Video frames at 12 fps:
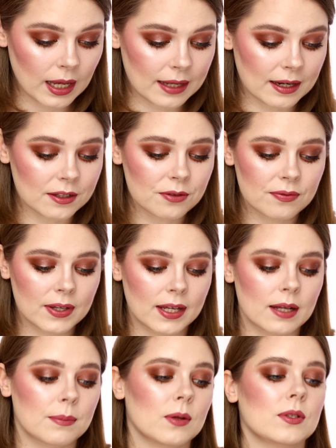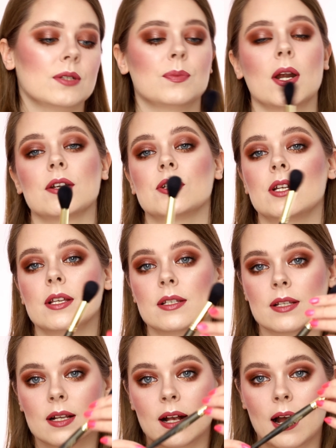Another thing about this brush
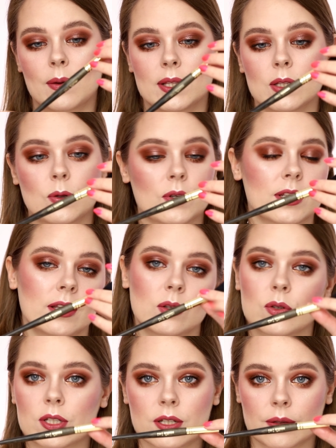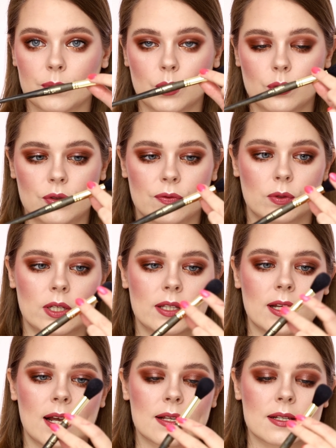is how it looks. It looks beautiful.
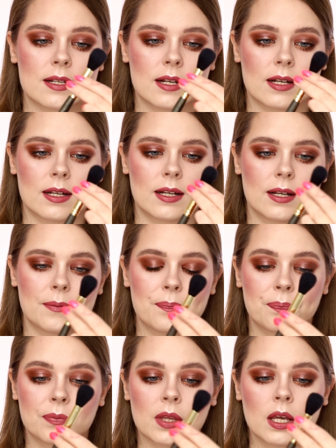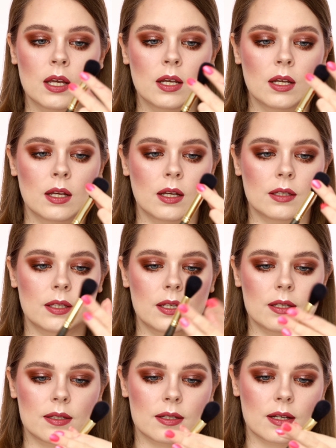It has
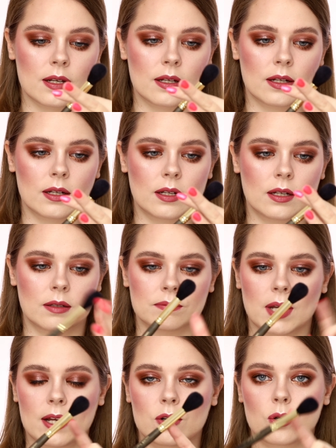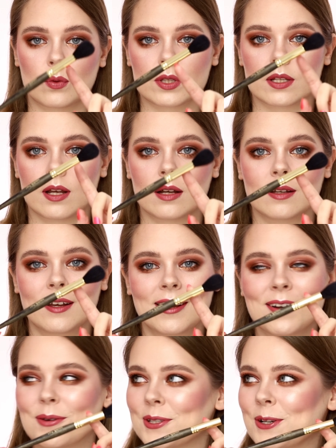these, I don't know
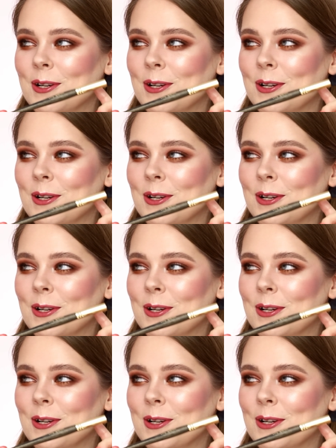what's